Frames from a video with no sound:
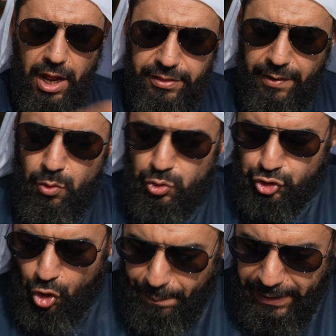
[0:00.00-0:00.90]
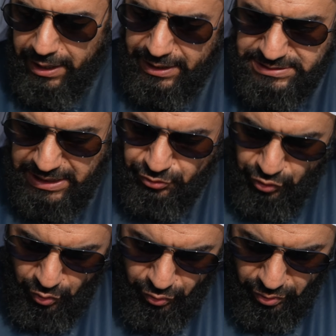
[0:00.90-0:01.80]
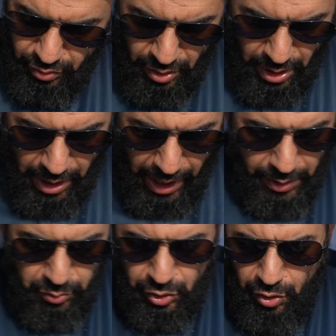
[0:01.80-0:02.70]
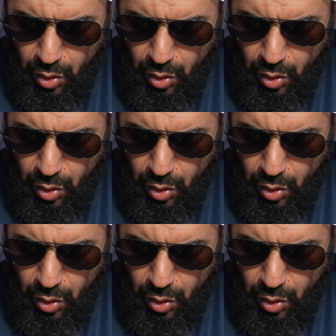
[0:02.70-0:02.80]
And the one who's copying is not known. And we don't